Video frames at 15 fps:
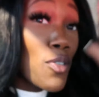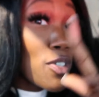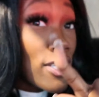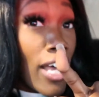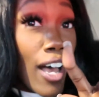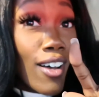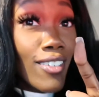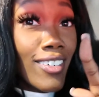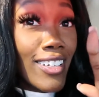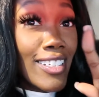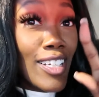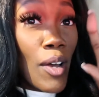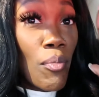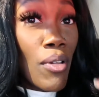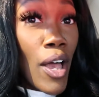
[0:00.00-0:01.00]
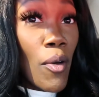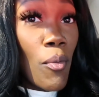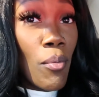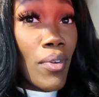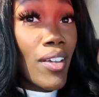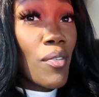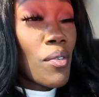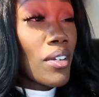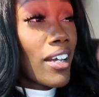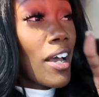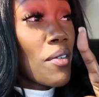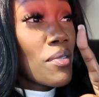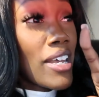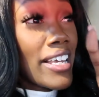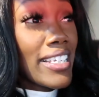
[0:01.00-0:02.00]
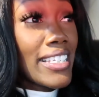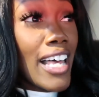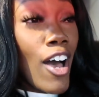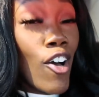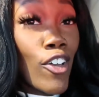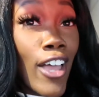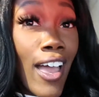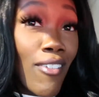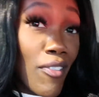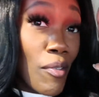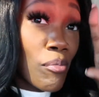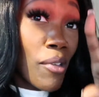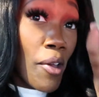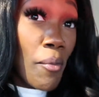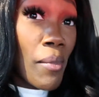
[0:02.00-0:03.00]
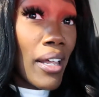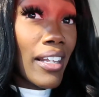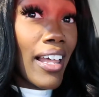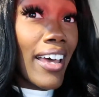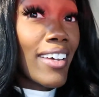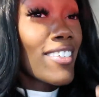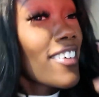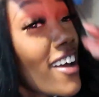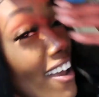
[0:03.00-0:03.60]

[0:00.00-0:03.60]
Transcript: salt, because don't play with me when it comes to that salt. Y'all ain't finna play with my life.